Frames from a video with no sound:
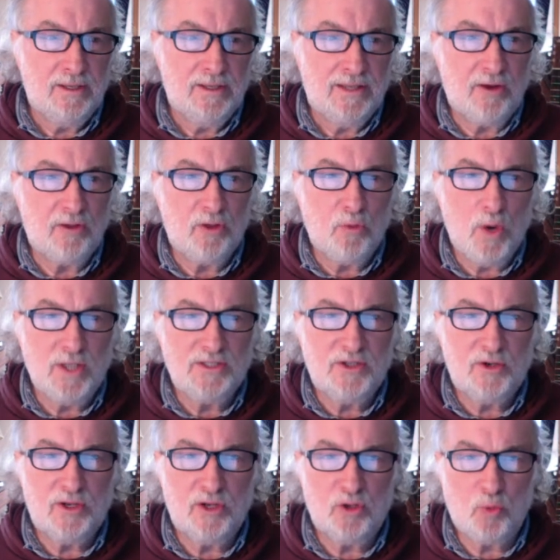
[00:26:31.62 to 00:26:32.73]
They're the ones
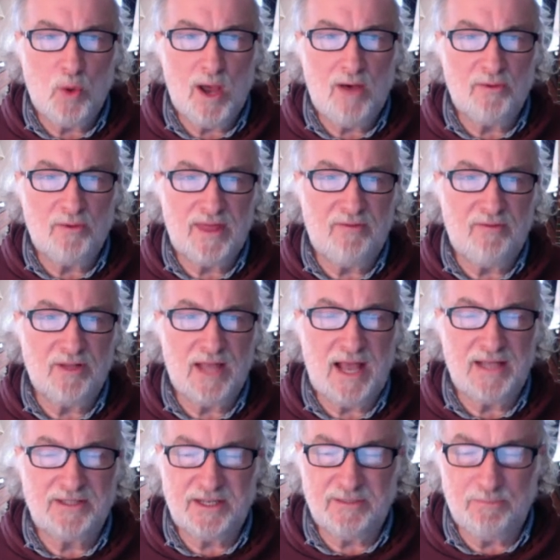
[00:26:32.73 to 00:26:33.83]
who can dwell with
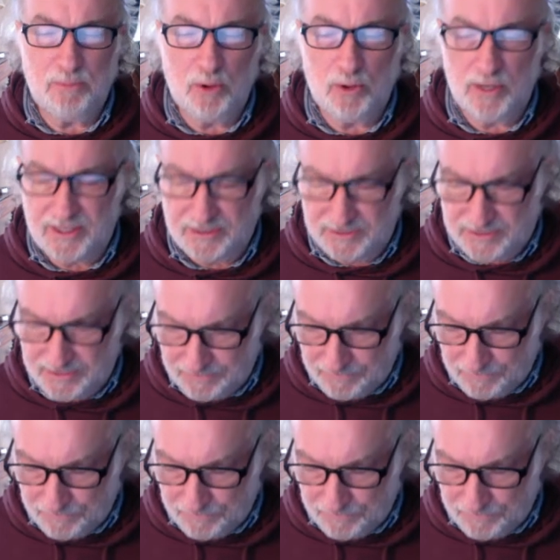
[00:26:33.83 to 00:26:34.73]
everlasting burnings.